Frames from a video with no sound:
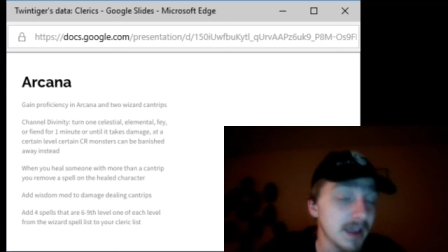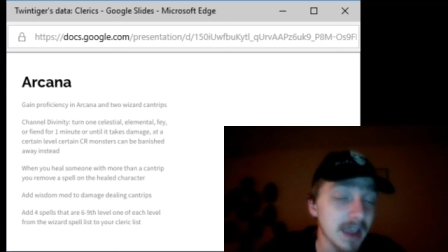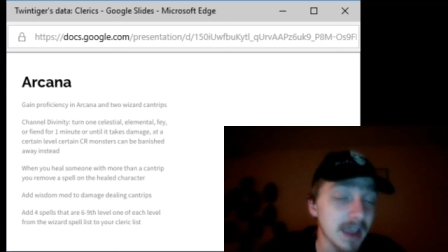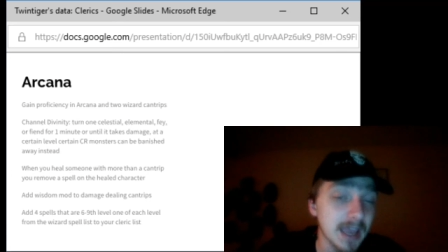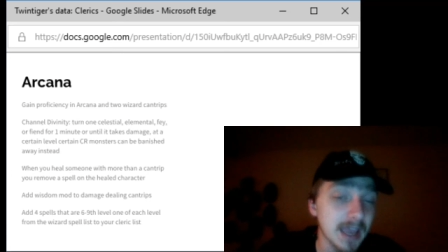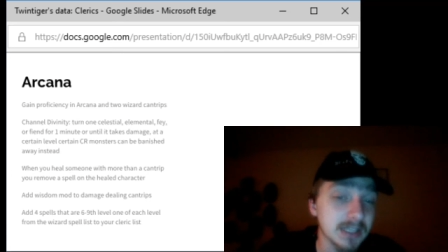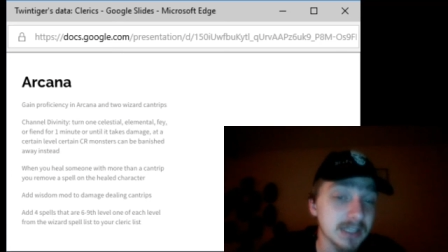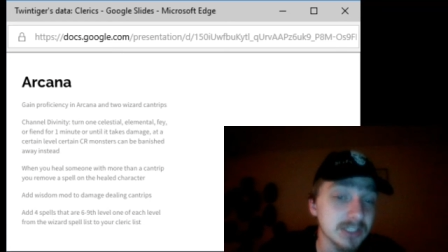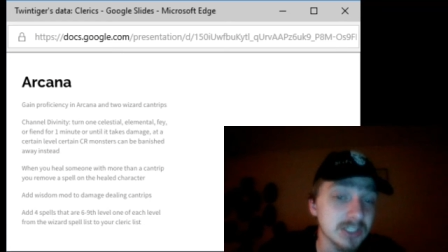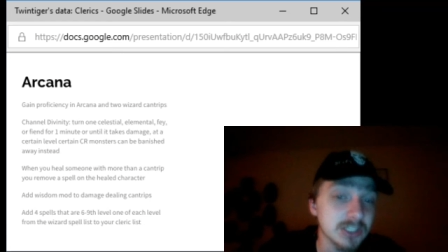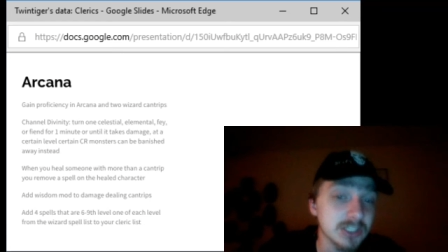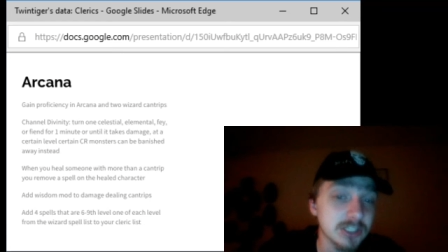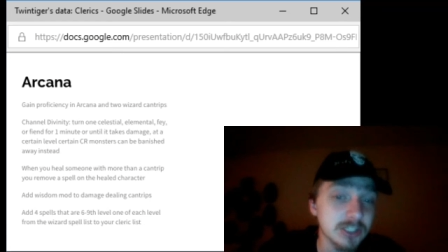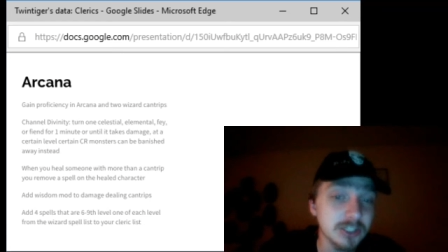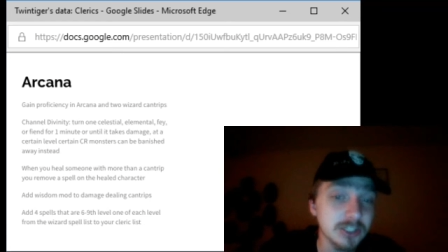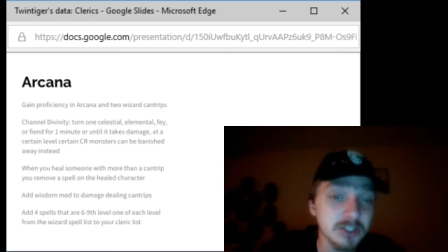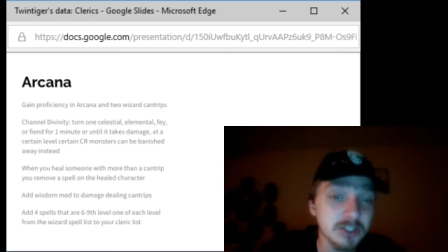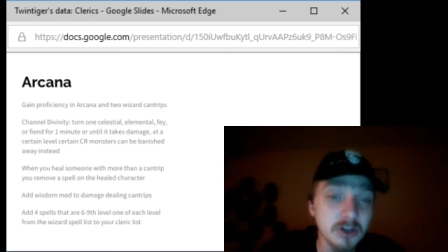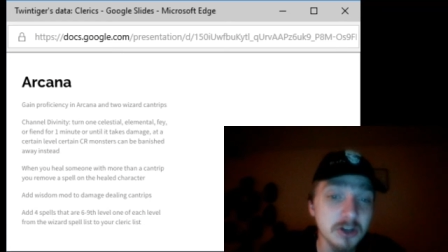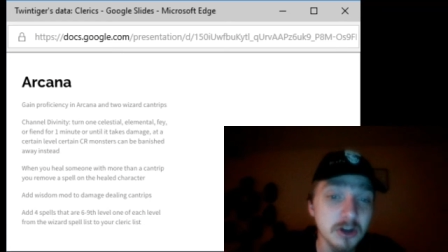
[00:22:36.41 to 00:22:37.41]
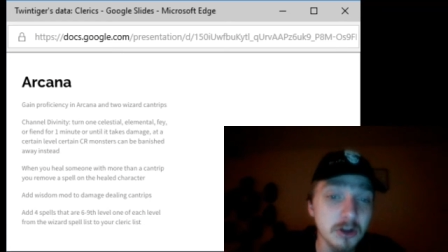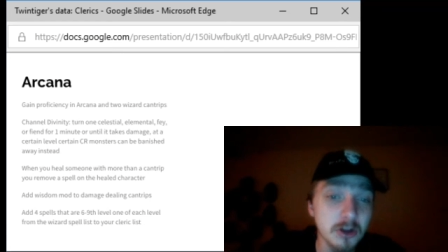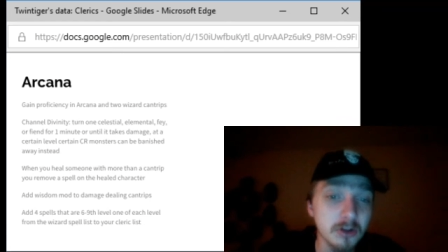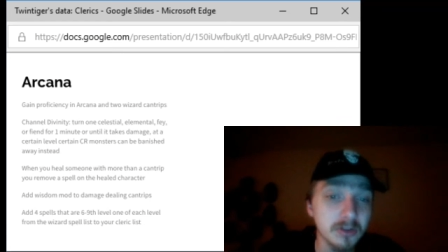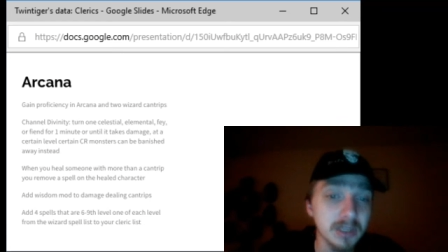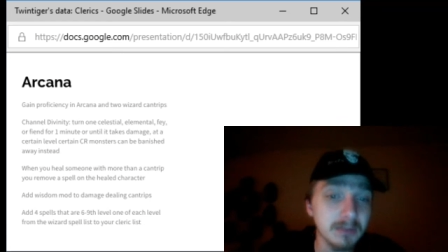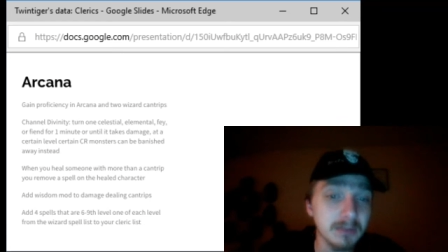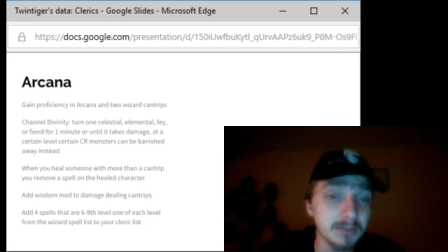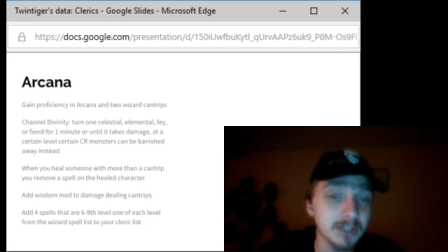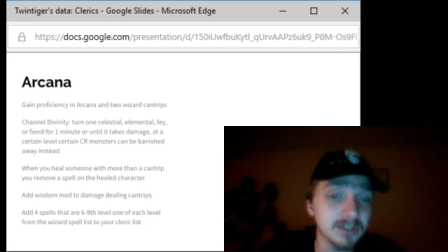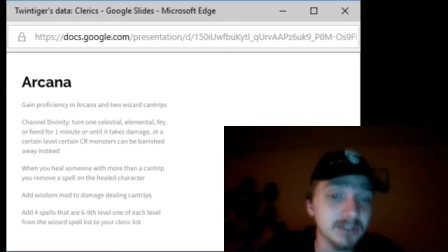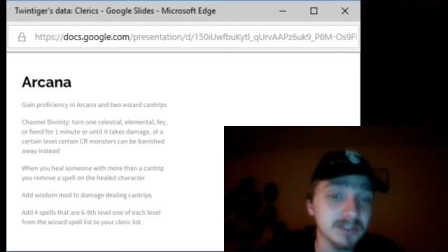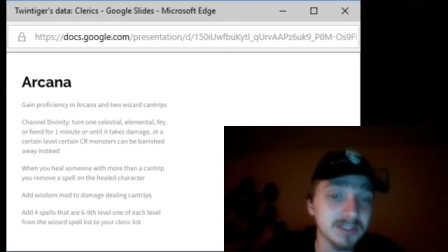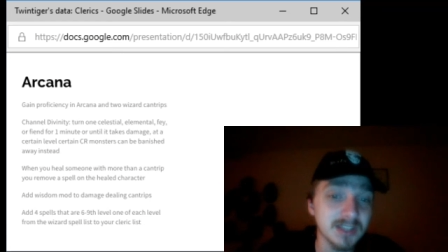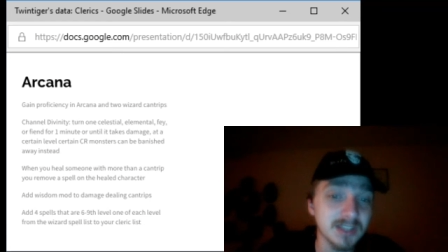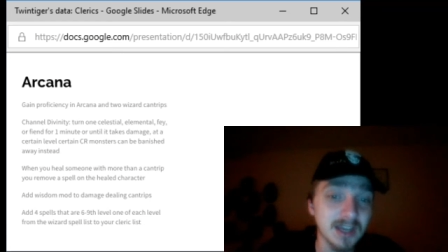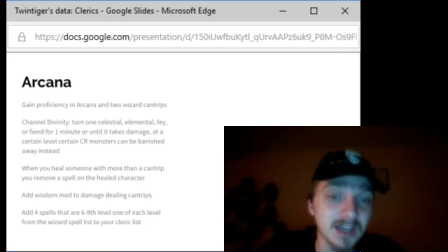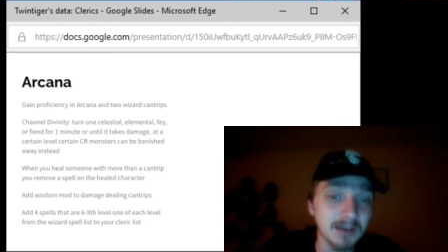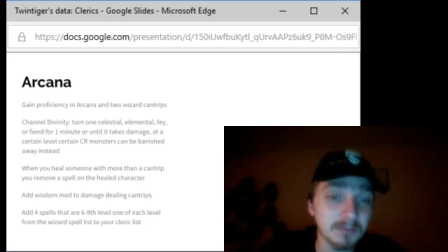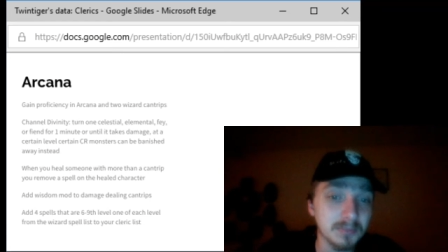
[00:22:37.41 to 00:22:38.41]
and it slowly builds
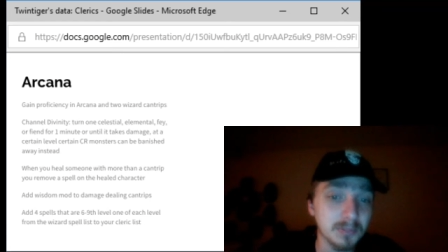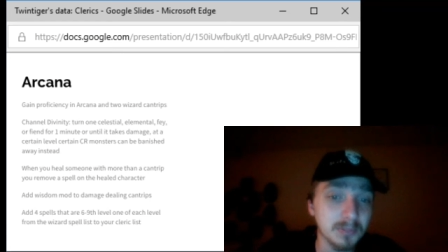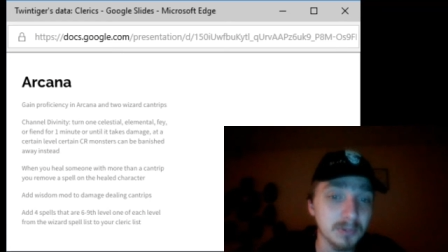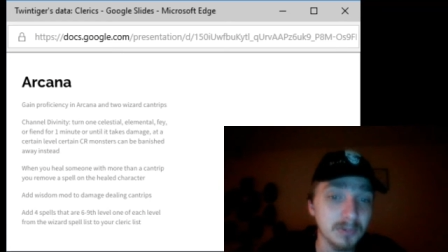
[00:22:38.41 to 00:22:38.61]
up.